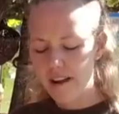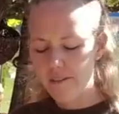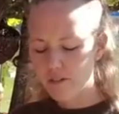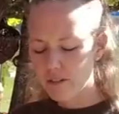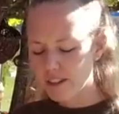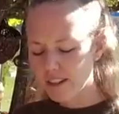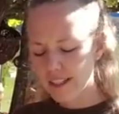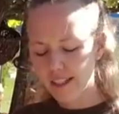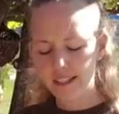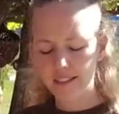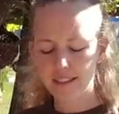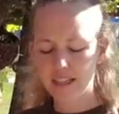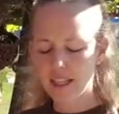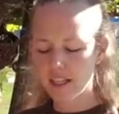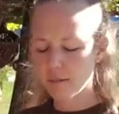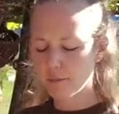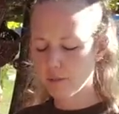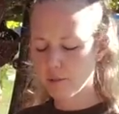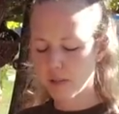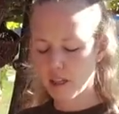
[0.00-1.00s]
everything is
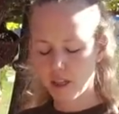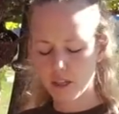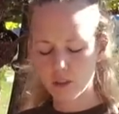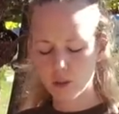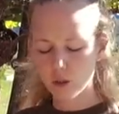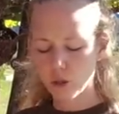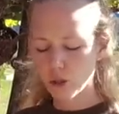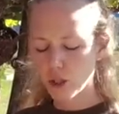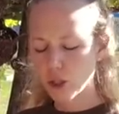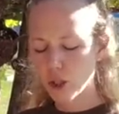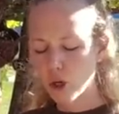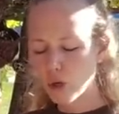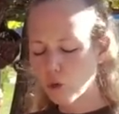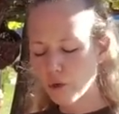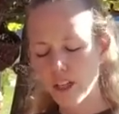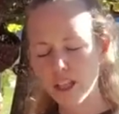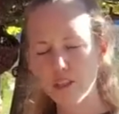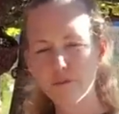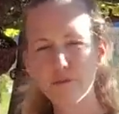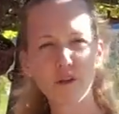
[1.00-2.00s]
edible, so no
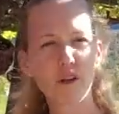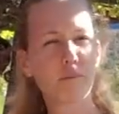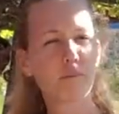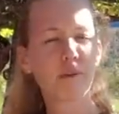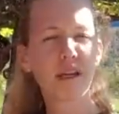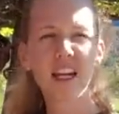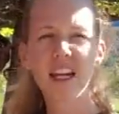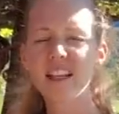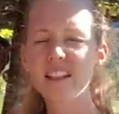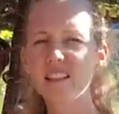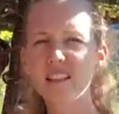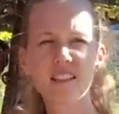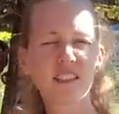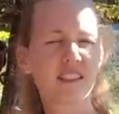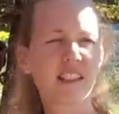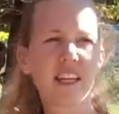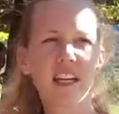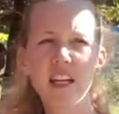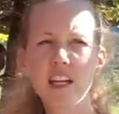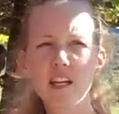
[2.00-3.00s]
need for peeling the
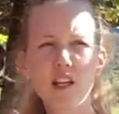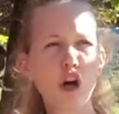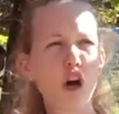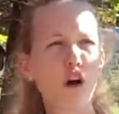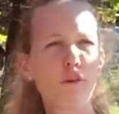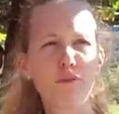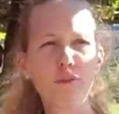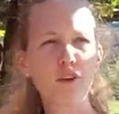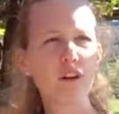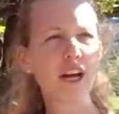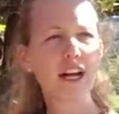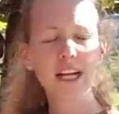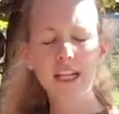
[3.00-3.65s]
skin off or ah.